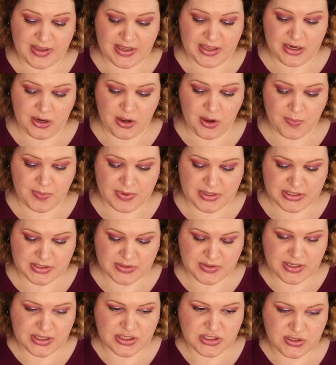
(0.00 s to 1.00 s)
if I can open it
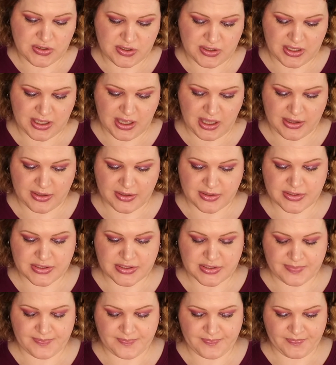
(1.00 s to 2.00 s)
so I can show you the
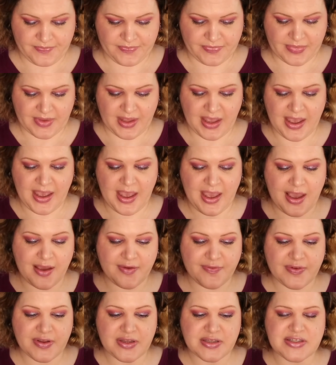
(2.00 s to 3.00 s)
colors. I
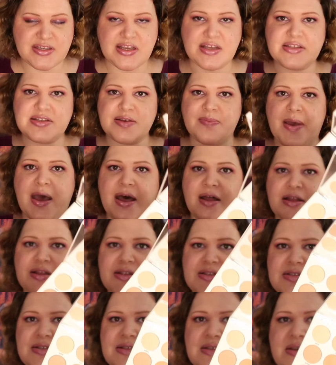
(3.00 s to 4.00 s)
have tons of
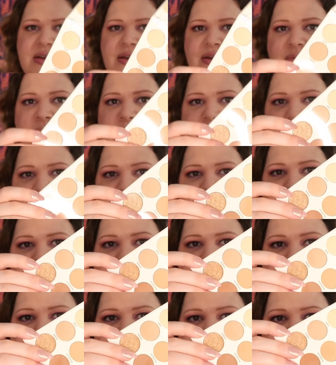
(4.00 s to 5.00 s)
palettes with these
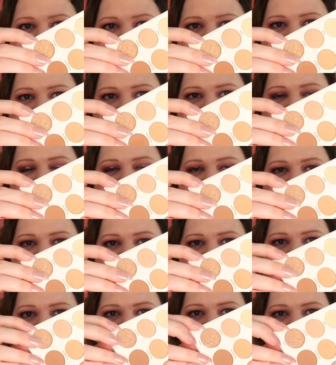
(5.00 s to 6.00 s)
colors
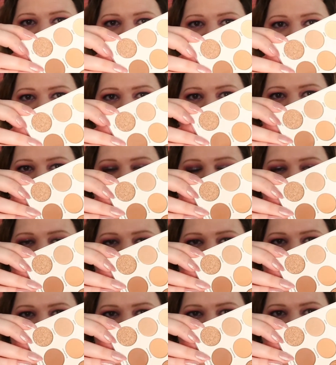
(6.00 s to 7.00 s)
and
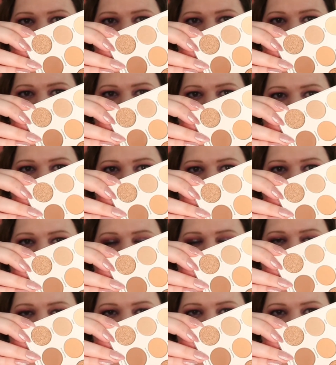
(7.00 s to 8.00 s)
it's not offering
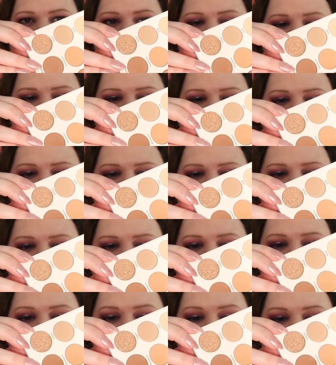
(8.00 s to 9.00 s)
me anything
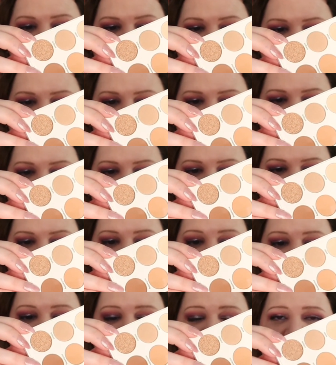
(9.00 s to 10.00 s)
special or unique.
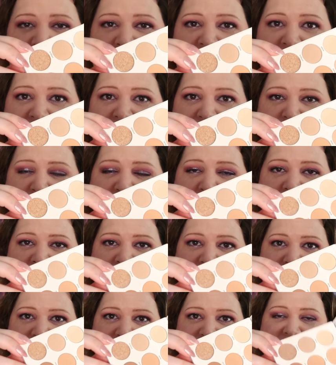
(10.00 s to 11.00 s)
And a lot of the other
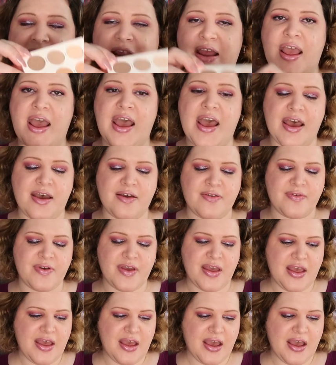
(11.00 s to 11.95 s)
palettes that I have,